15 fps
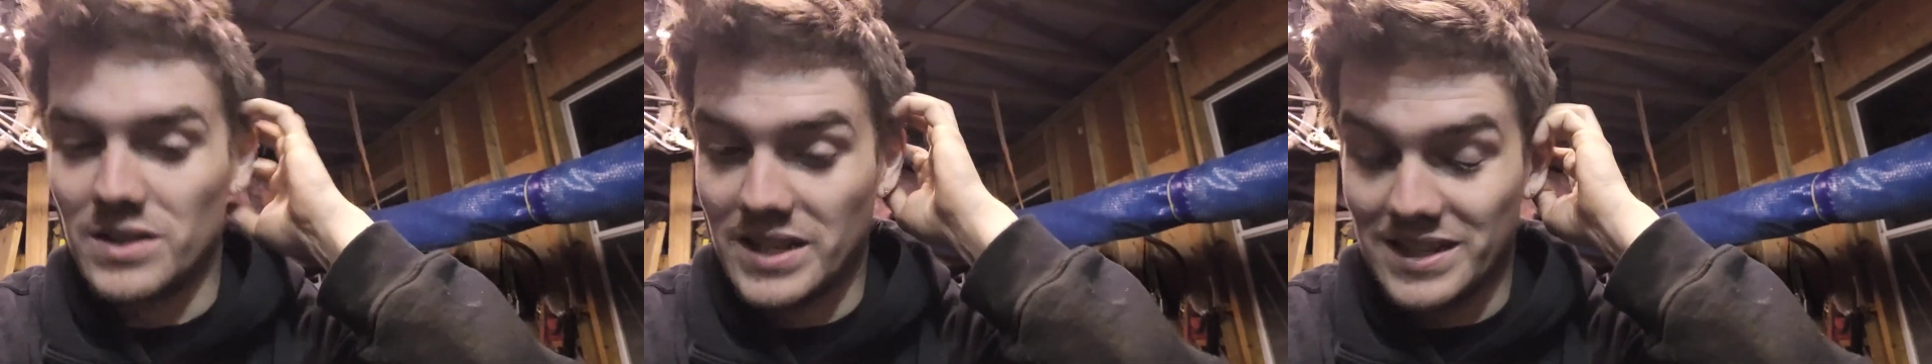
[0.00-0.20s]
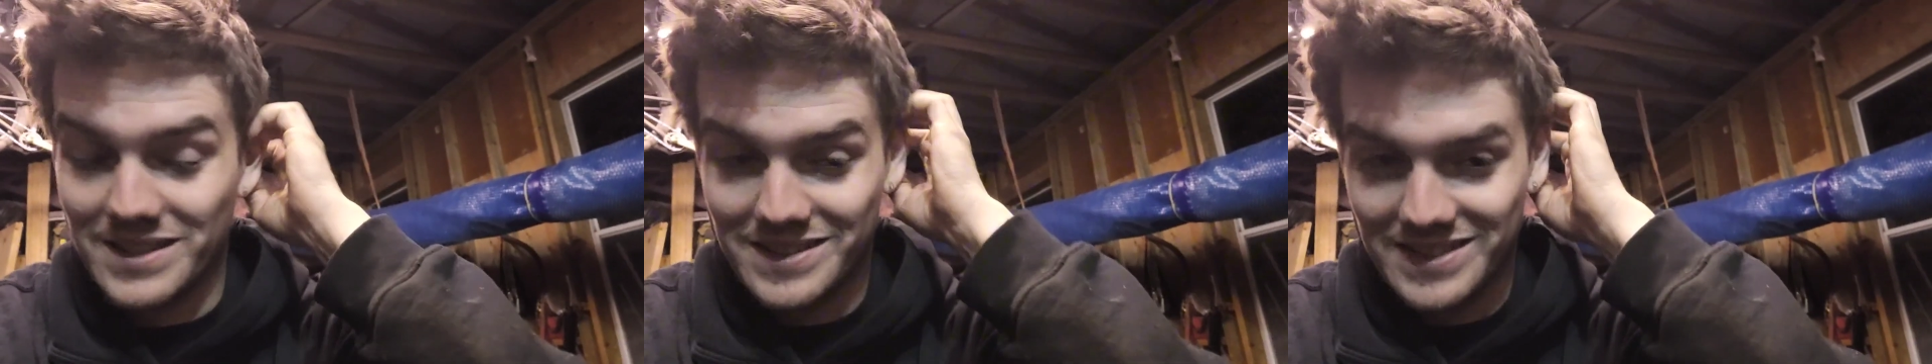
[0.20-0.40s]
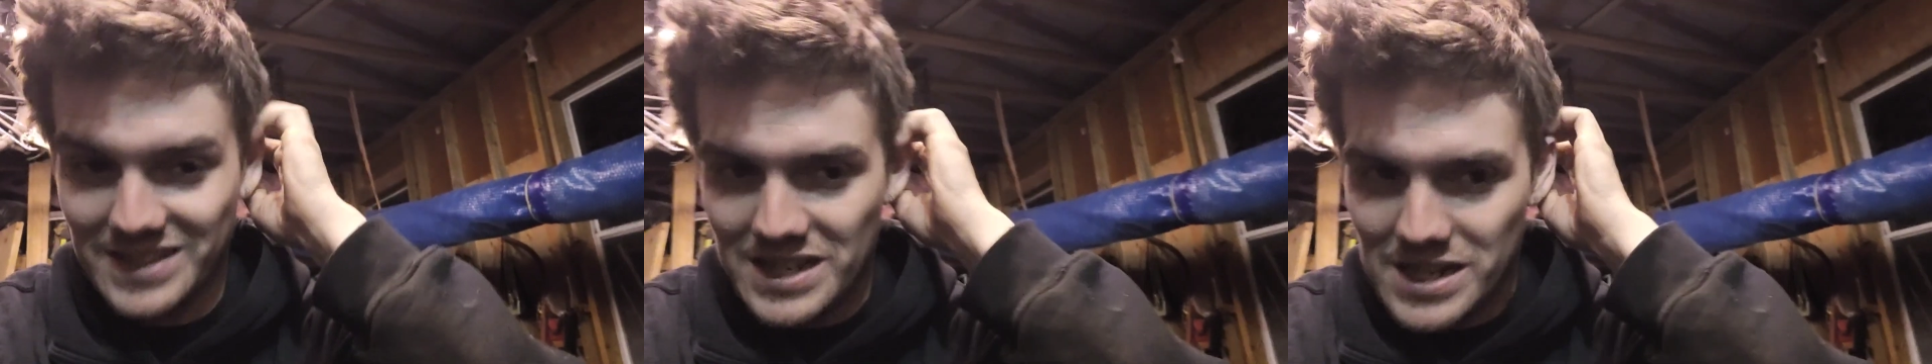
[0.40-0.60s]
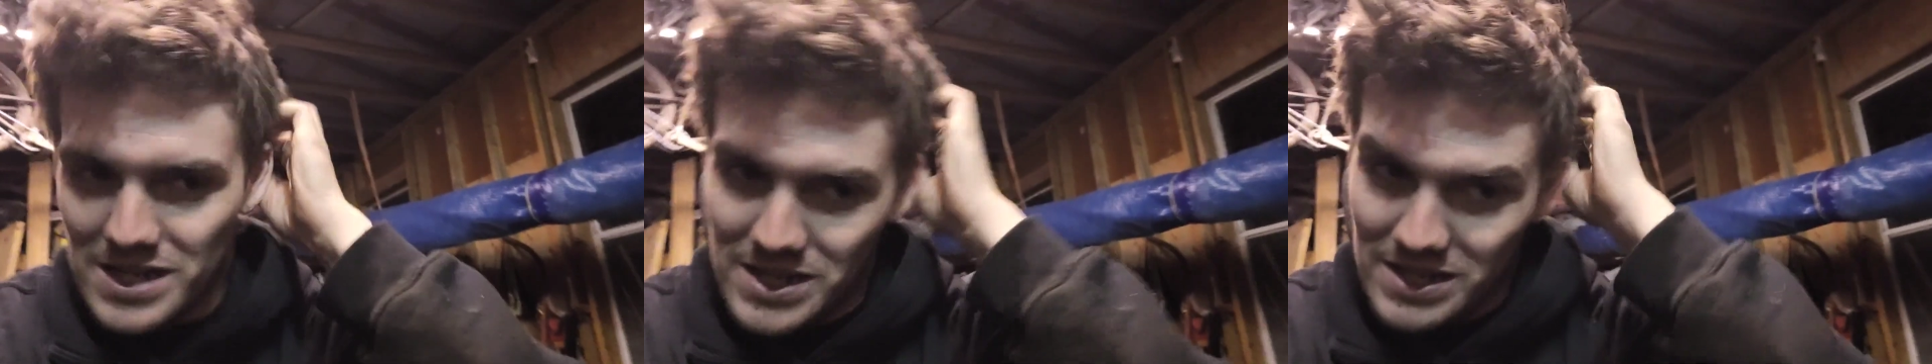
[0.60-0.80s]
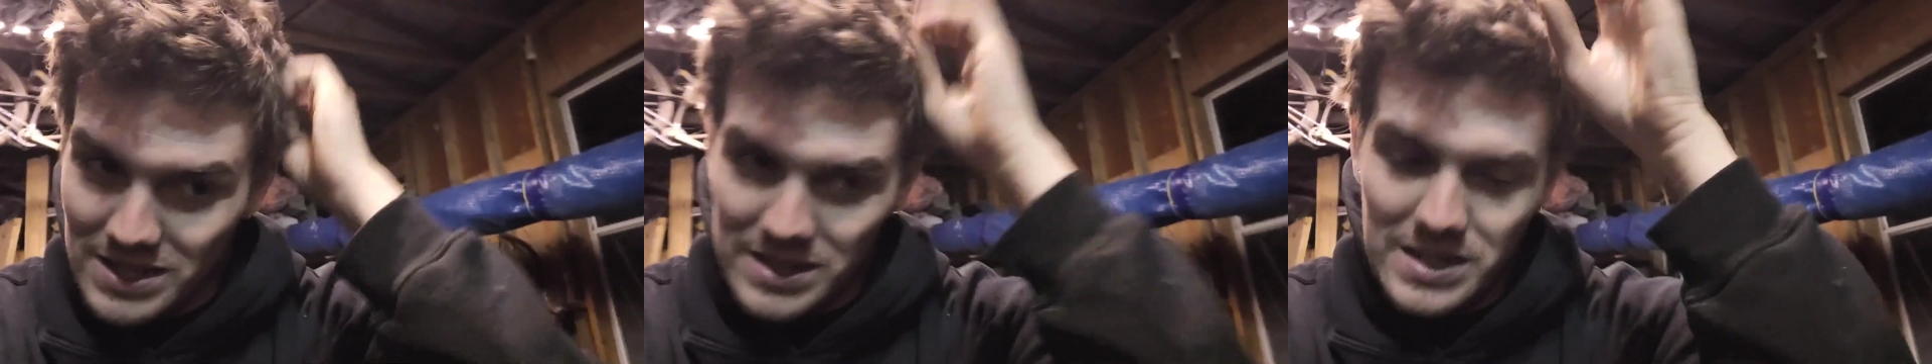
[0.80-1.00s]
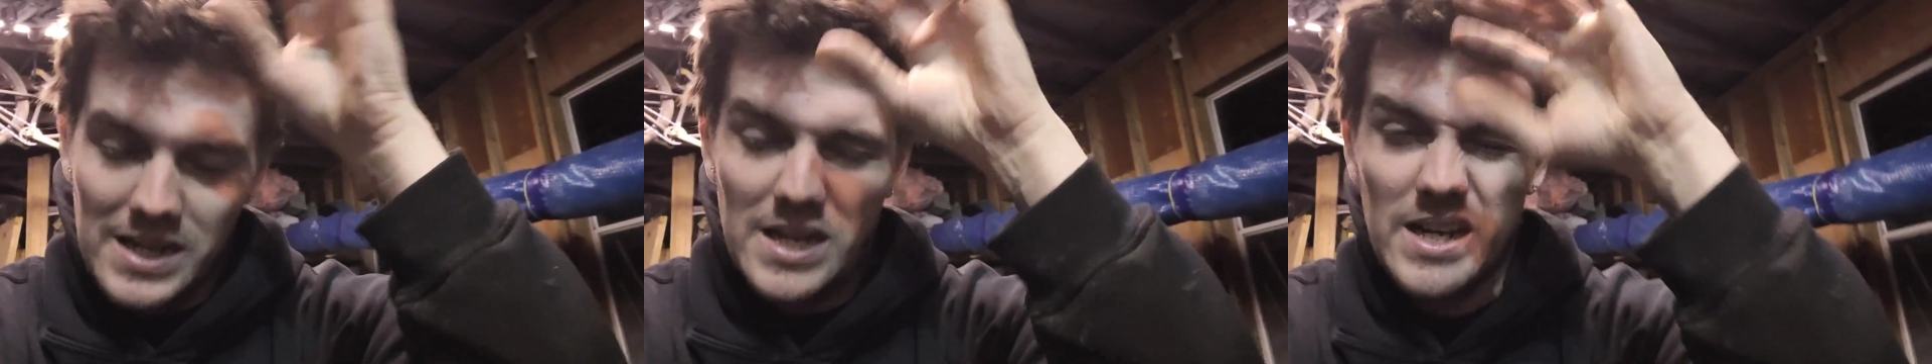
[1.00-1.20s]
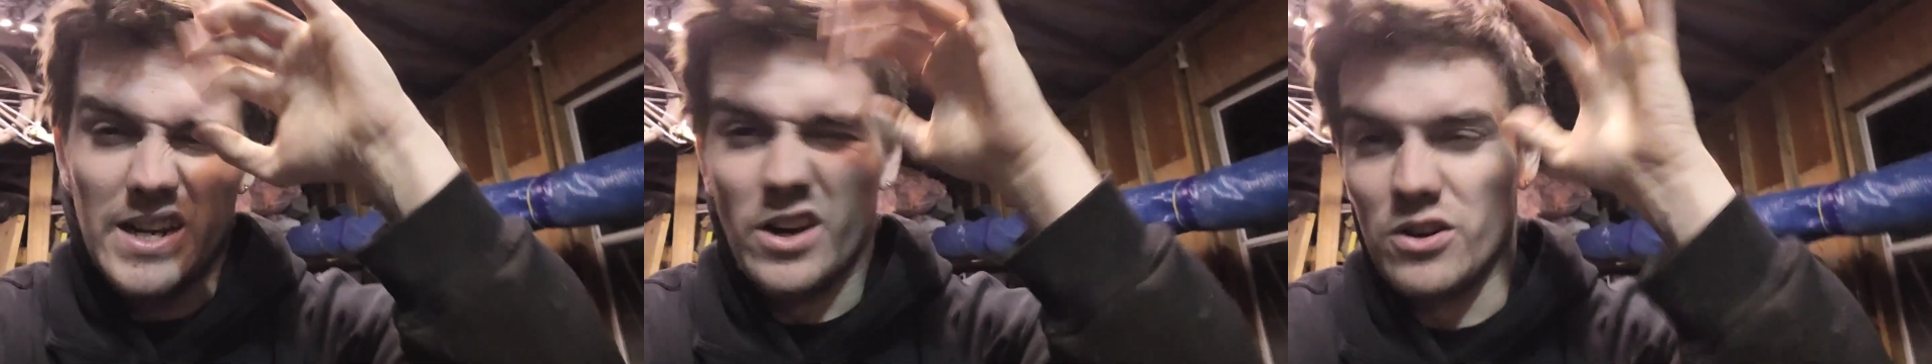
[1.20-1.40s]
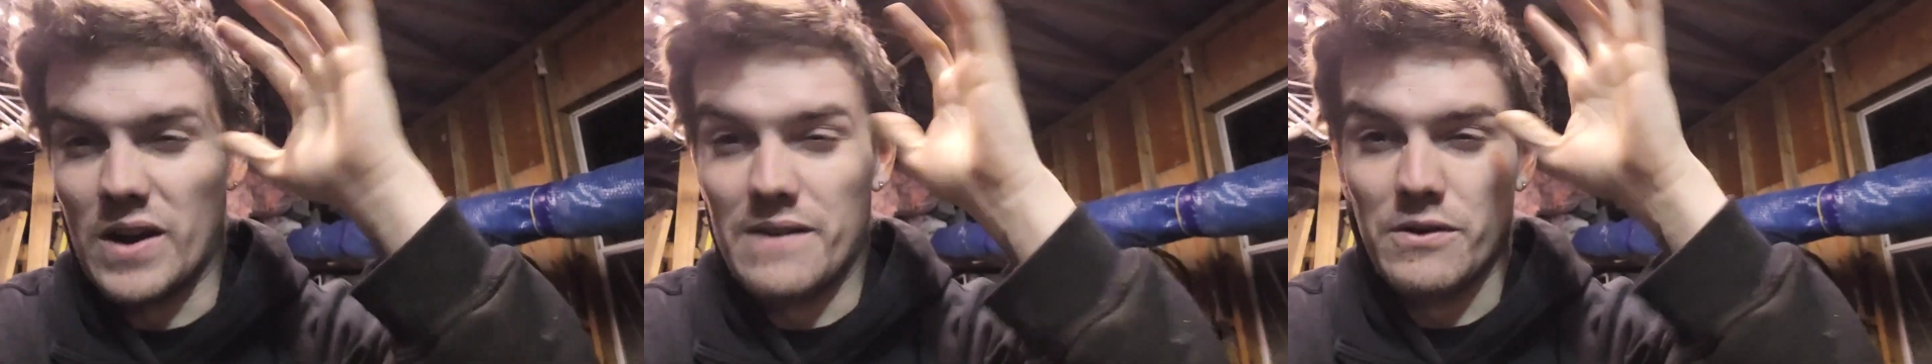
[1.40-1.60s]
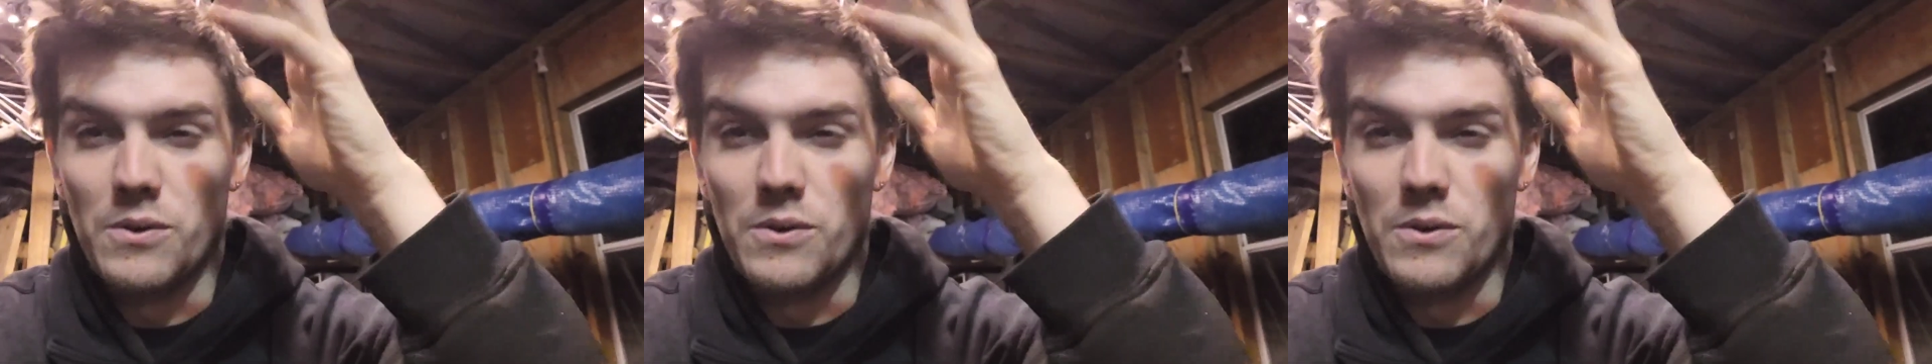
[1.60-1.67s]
like, it hurt every